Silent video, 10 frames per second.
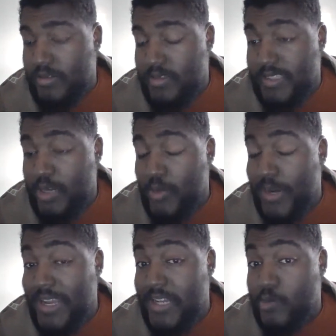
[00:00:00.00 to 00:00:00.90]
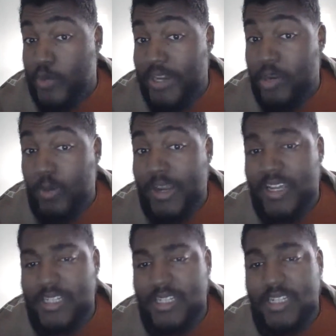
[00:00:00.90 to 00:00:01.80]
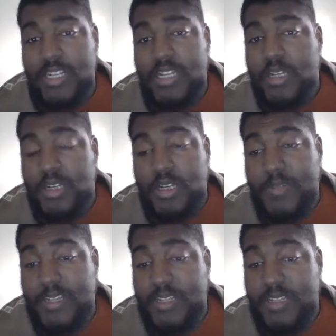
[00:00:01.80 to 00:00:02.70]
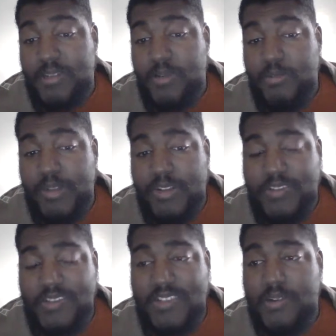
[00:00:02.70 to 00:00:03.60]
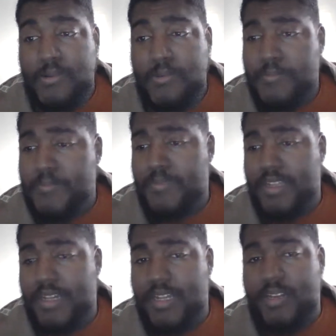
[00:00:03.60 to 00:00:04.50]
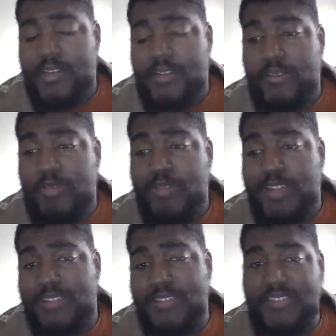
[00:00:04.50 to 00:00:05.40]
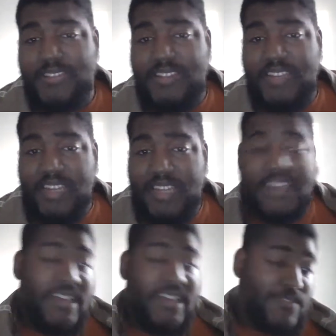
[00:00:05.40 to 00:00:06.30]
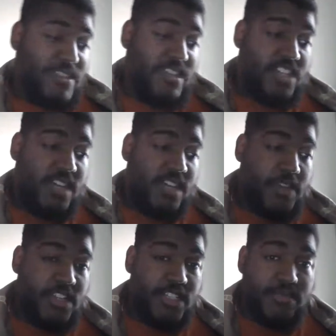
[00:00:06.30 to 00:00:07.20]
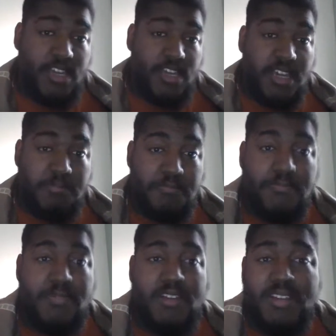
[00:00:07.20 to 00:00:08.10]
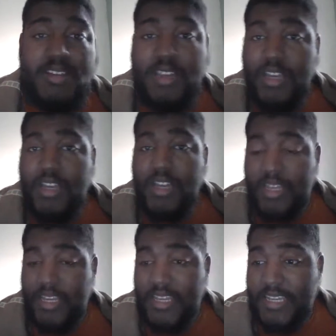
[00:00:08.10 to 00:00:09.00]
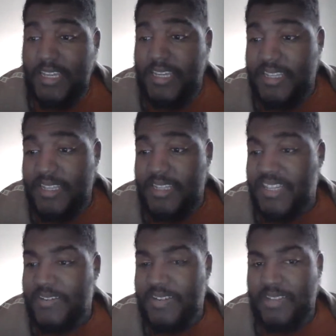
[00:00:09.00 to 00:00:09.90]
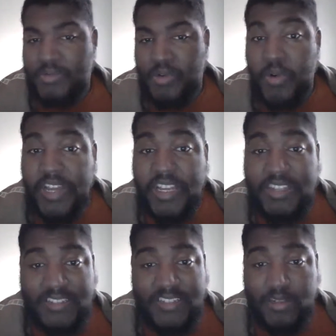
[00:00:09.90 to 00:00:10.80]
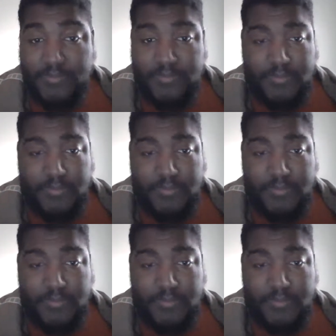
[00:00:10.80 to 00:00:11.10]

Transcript: sit around and wait around um, another 30 minutes or so. Got another 30 minutes until the NFC Championship game uh, at, at the time of this recording. So,